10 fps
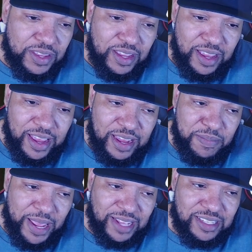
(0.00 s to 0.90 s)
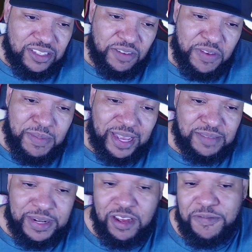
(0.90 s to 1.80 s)
And paying attention to your feedback has
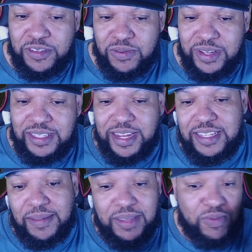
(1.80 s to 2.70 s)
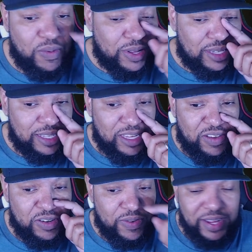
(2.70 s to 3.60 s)
been helpful to us, and it's something we want to
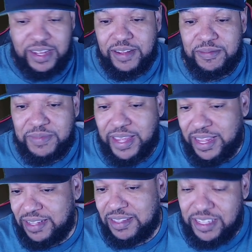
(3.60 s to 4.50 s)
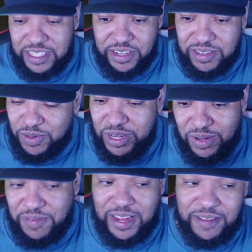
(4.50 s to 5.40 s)
continue doing this year, in
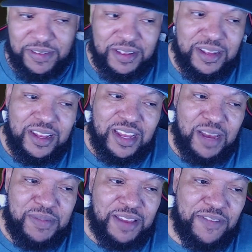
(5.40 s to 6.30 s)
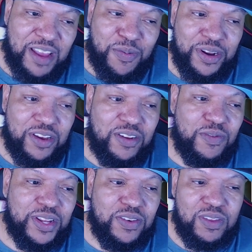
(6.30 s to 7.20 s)
2025. Update 5.0,
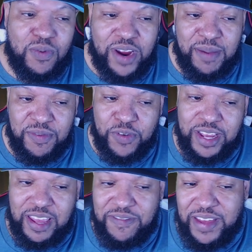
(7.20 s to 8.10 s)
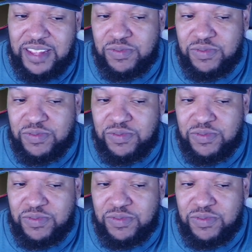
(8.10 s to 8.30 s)
we knew the Warhammer 40k fans were